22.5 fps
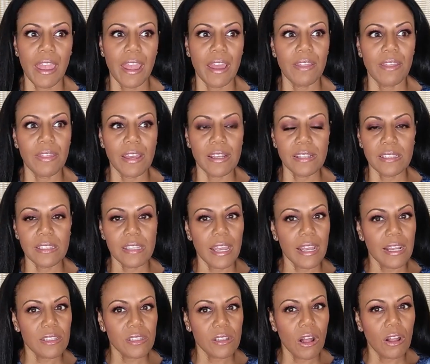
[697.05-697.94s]
and they
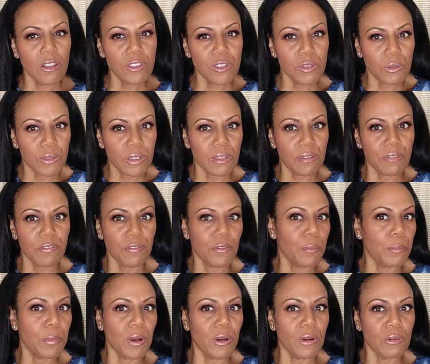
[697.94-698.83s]
say it's also good
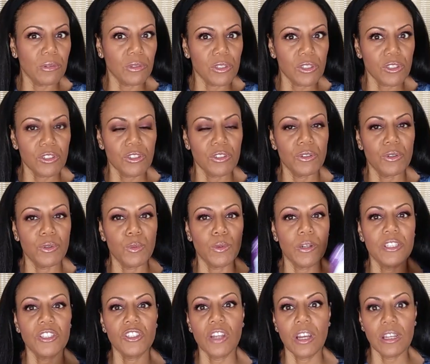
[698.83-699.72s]
for bones too,
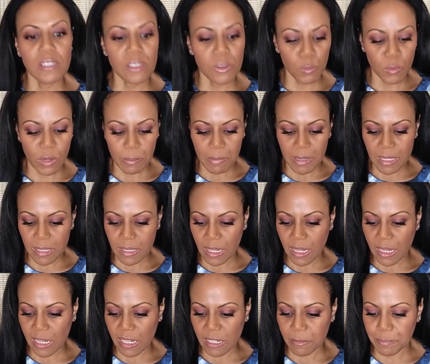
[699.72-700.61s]
which us
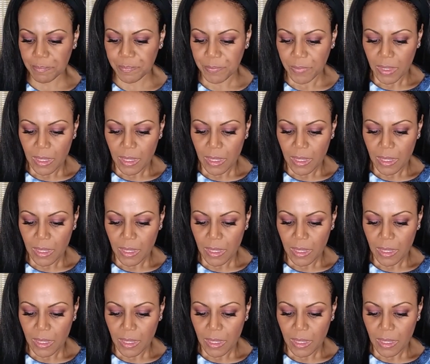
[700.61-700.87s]
women need.